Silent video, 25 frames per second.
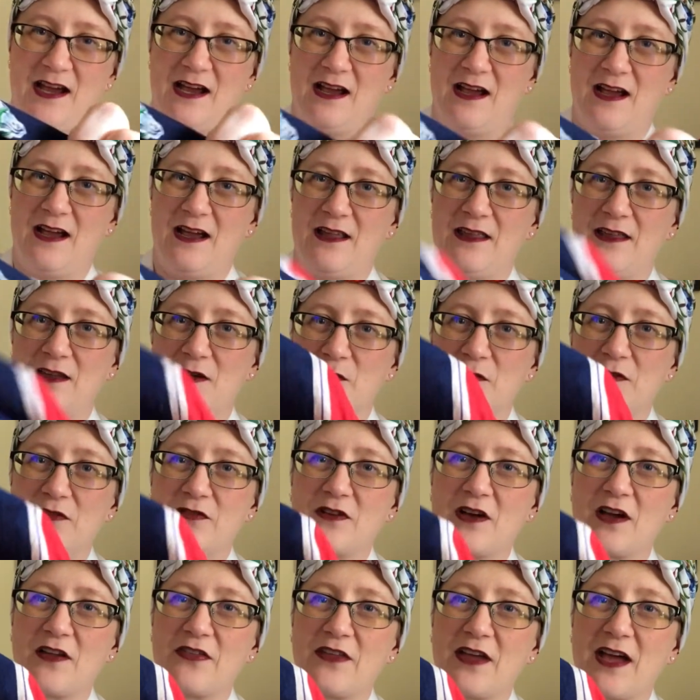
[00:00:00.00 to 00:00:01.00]
and then we've
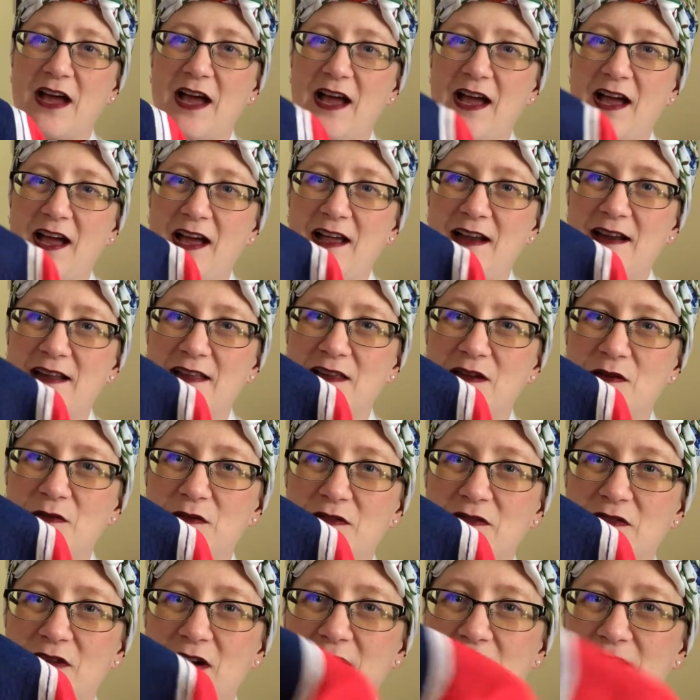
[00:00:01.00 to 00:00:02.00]
got the hat, and then
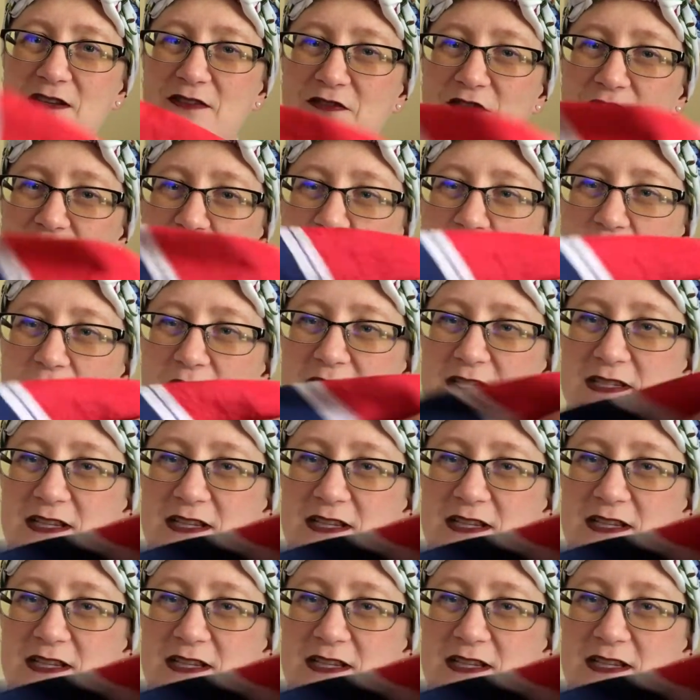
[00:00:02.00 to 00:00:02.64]
we've got different horse